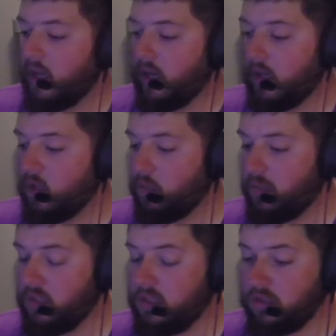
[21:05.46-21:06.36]
and I
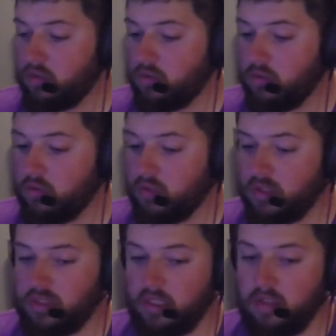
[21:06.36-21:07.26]
hope that you
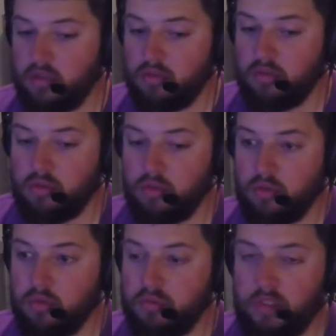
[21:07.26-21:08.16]
continue
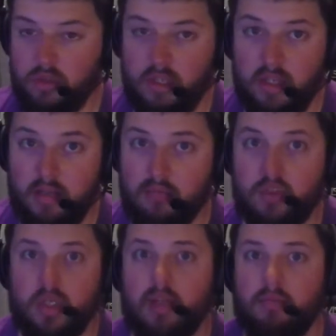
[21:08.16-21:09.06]
to be creative
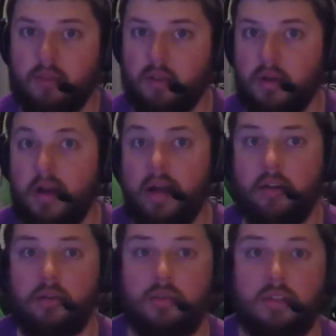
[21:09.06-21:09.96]
and try and figure out how
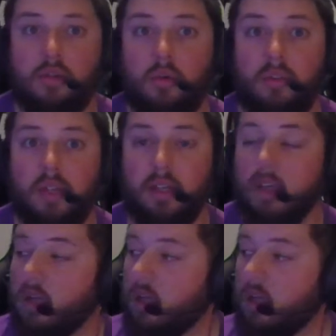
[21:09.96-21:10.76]
to do this whole thing.